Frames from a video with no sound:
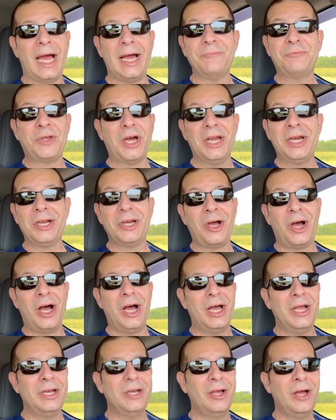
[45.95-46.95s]
I've done it
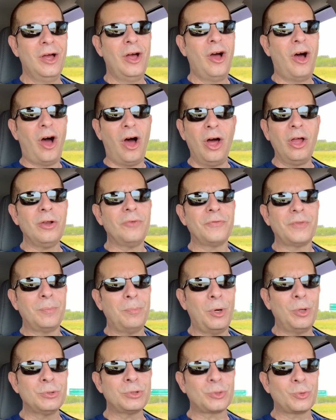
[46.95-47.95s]
on all of the
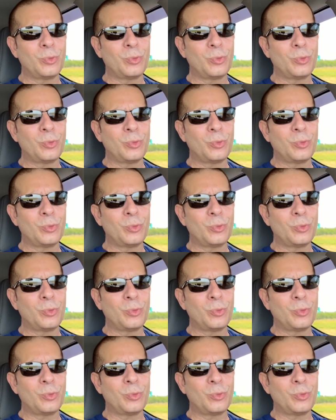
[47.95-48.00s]
most